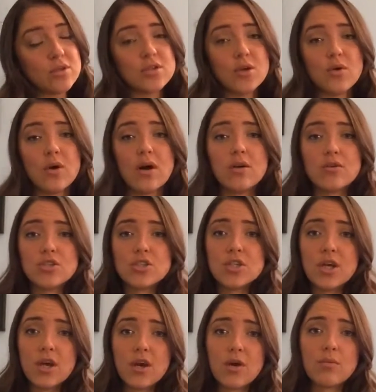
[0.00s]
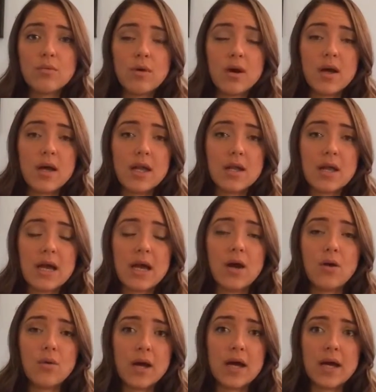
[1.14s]
so I'll share
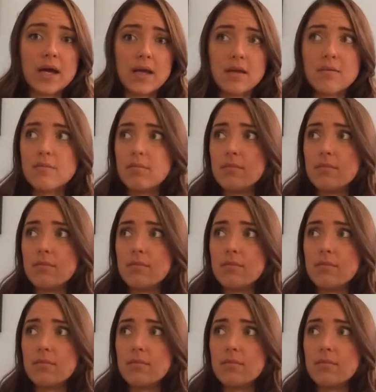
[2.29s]
how I